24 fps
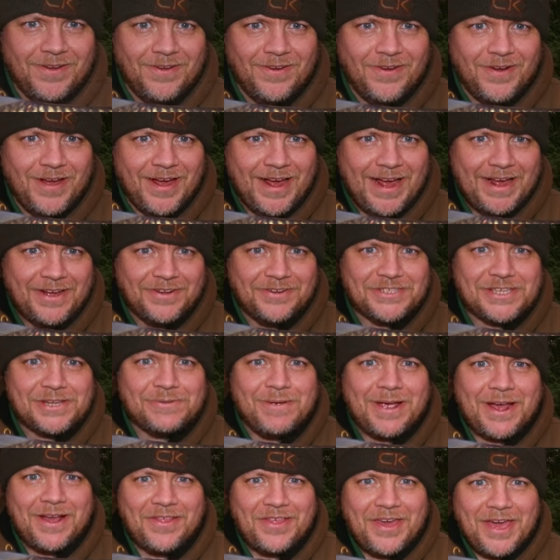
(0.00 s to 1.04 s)
Well, how's
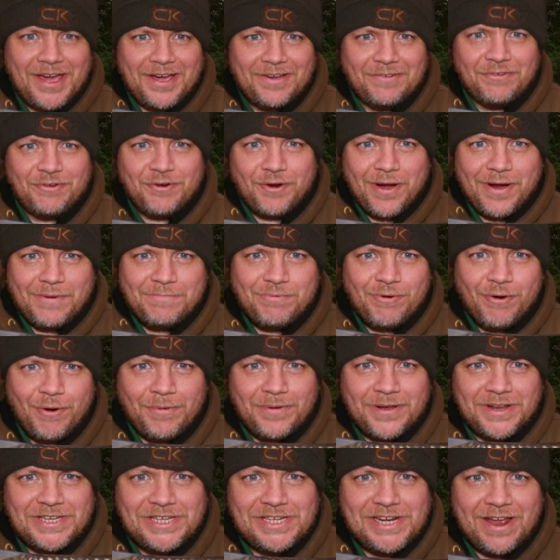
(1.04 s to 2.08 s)
about that for a
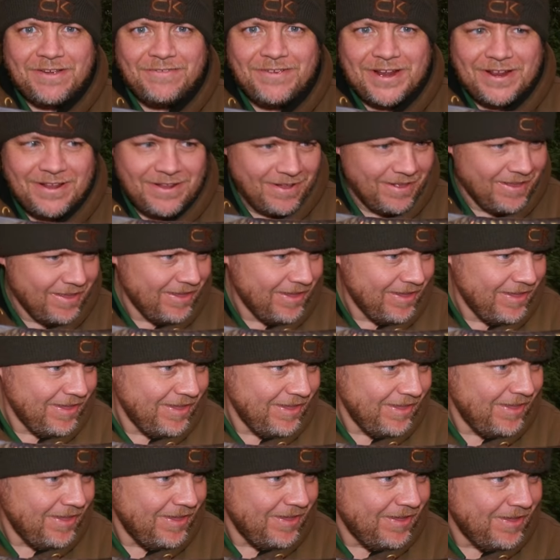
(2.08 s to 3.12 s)
proper chevin?
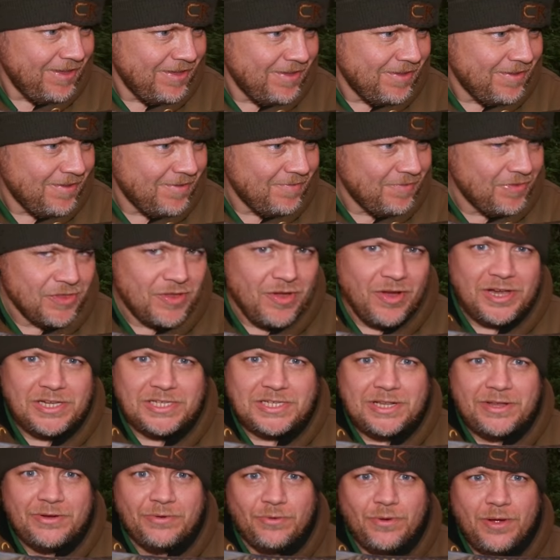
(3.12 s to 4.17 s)
Nice
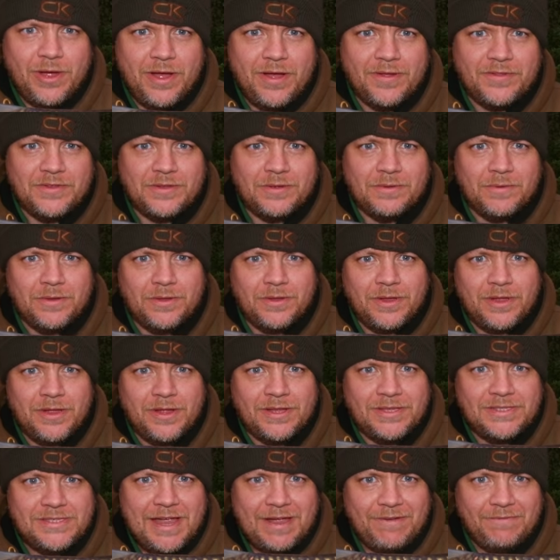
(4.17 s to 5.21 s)
little
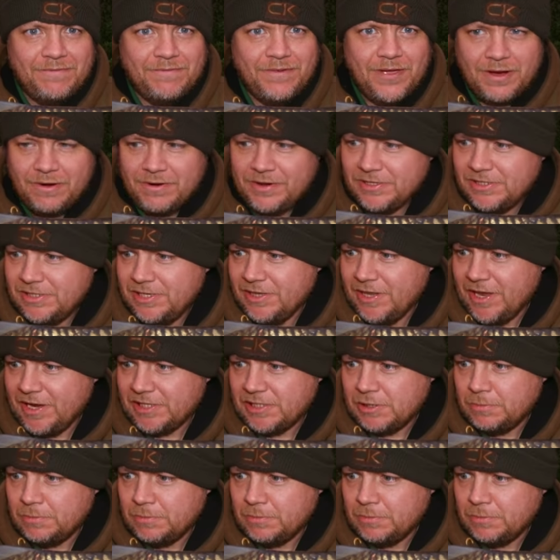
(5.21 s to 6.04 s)
depth variance in that